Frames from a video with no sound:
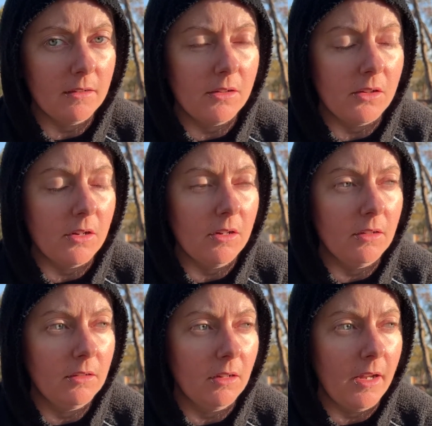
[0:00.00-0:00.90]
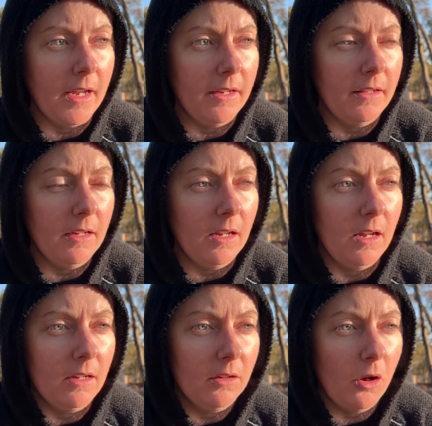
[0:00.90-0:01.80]
So I had the
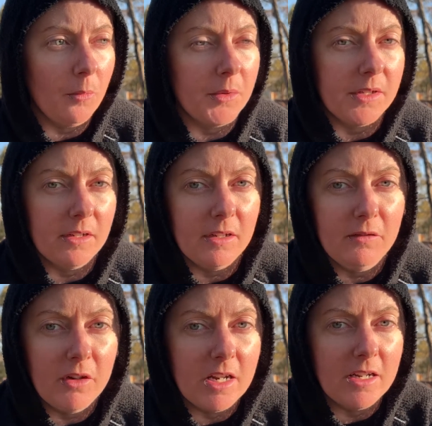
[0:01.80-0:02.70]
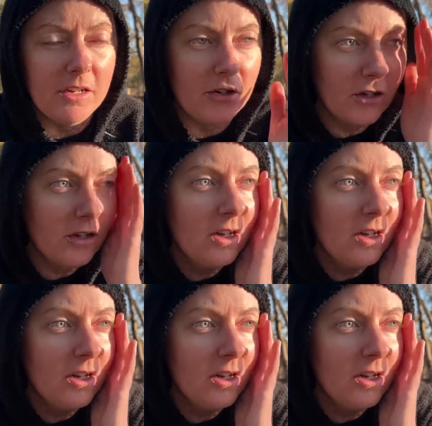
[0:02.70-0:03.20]
opposite advantage